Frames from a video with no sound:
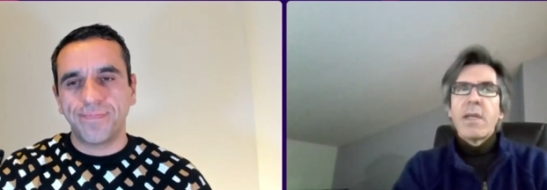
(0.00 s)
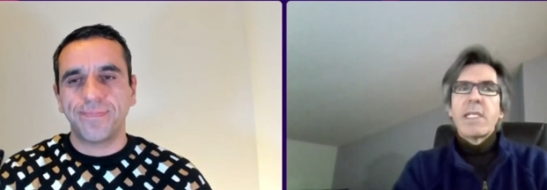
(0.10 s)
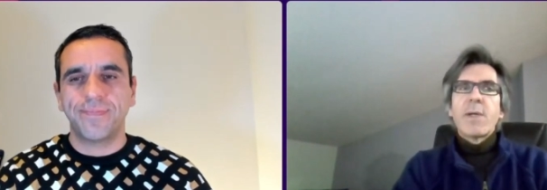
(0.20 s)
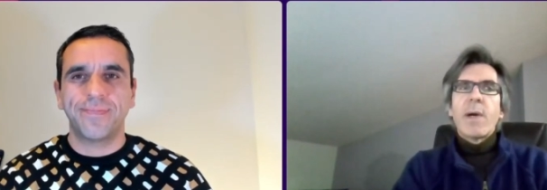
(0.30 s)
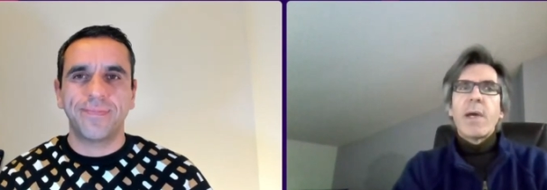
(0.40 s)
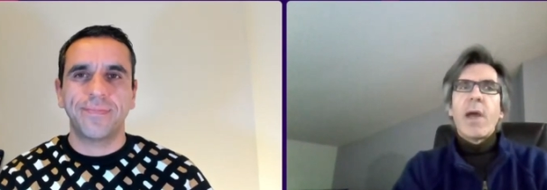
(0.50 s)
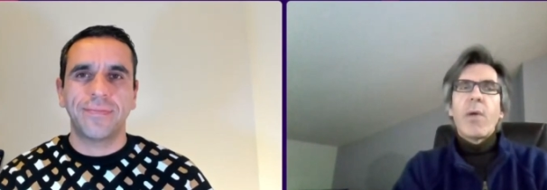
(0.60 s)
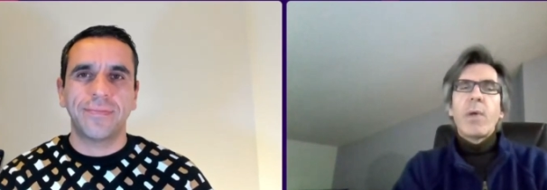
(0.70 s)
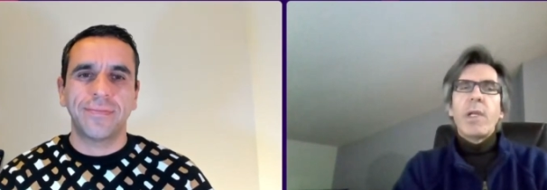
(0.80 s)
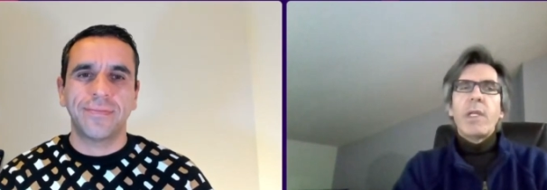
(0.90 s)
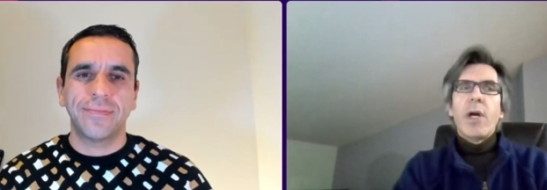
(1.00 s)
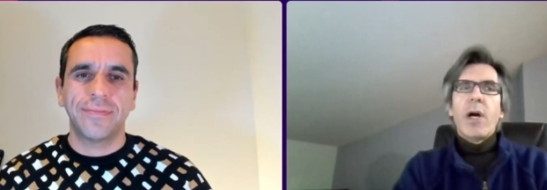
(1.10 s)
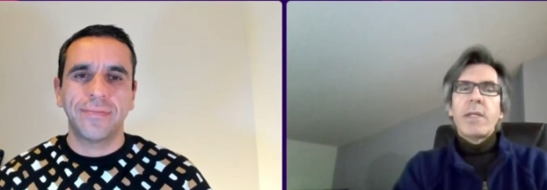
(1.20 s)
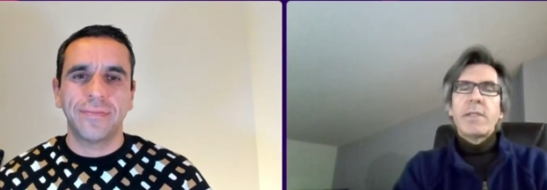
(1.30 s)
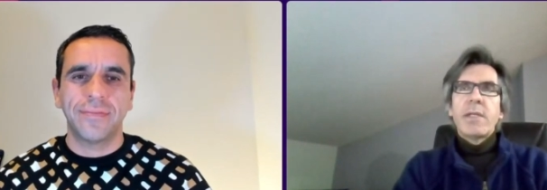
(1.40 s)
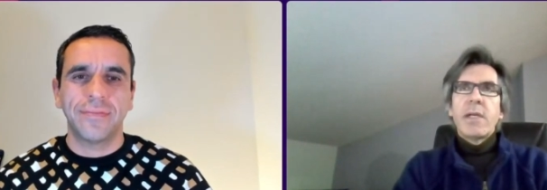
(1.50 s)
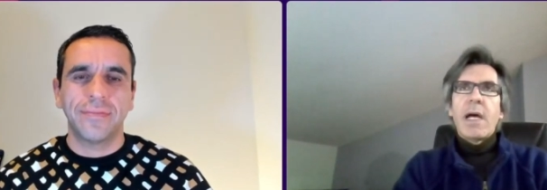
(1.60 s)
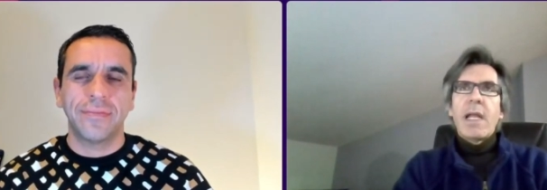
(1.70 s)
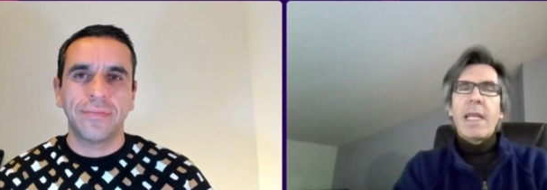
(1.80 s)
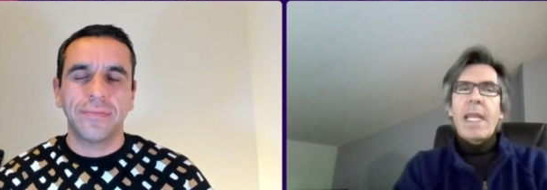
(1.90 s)
Speaker 1: So I will not
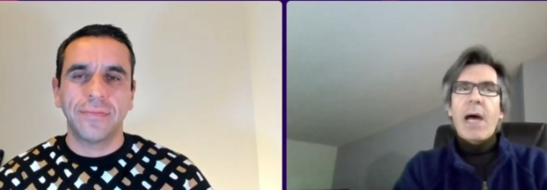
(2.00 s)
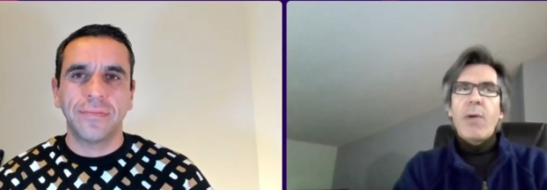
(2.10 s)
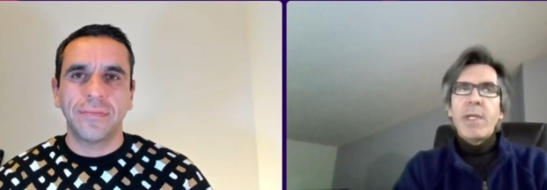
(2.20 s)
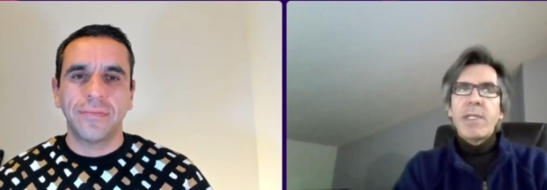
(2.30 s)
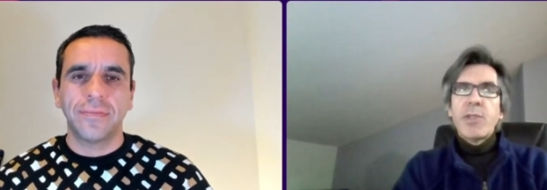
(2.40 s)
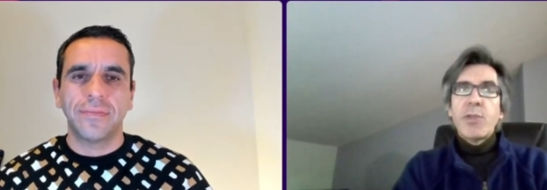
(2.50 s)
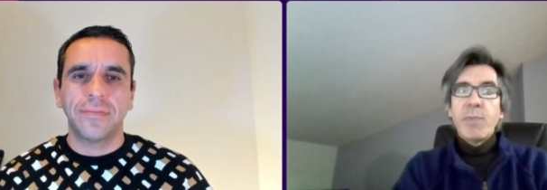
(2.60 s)
allow it to be